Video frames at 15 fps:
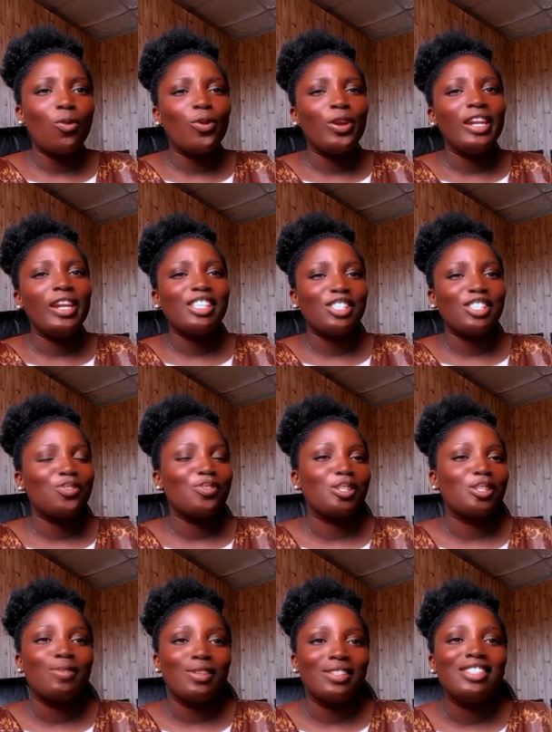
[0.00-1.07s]
unnecessary
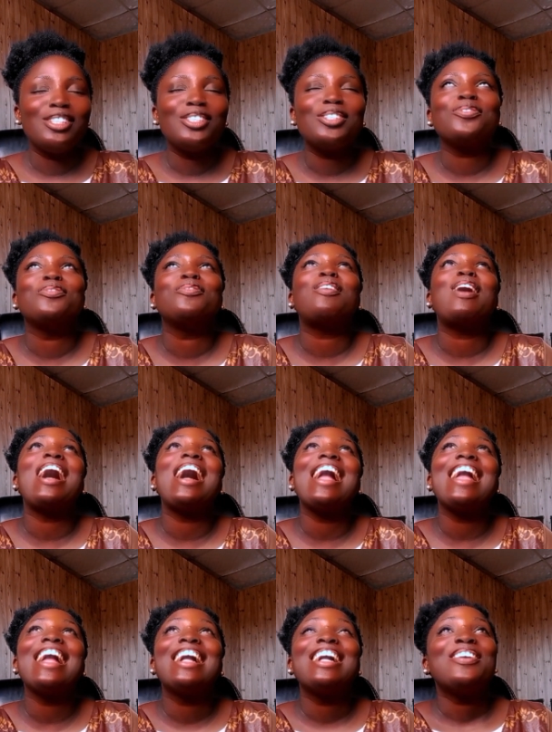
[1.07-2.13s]
expectation why